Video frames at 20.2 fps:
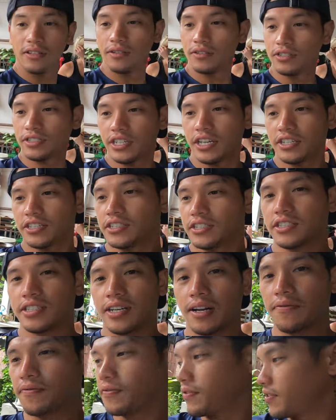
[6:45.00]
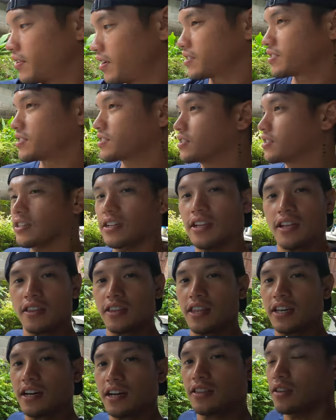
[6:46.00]
a little station set up for us.
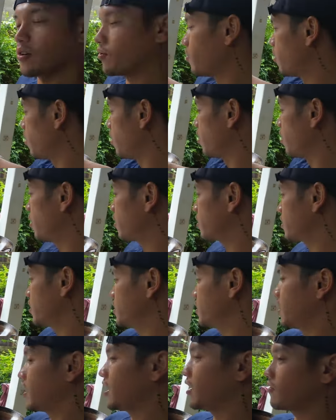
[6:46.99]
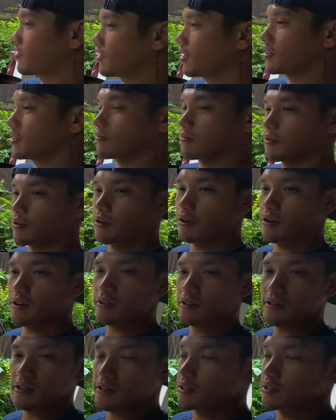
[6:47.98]
They got the wok, the knife, cutting board.